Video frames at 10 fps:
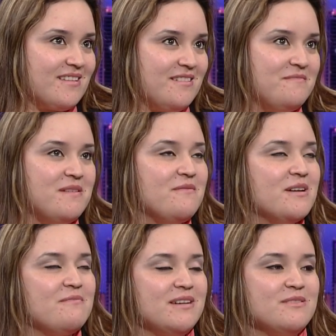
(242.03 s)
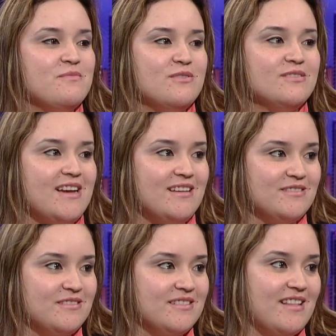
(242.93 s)
I mean, what am I supposed to
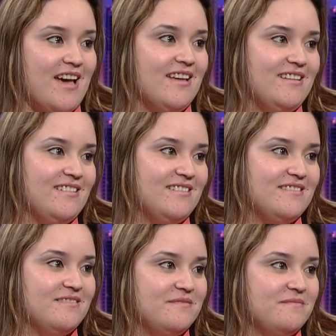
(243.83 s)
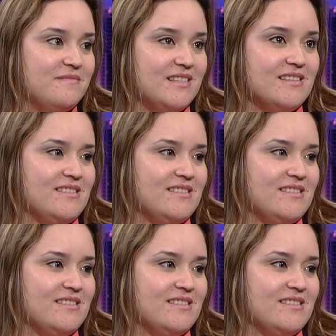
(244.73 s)
answer to that? It's a hmm.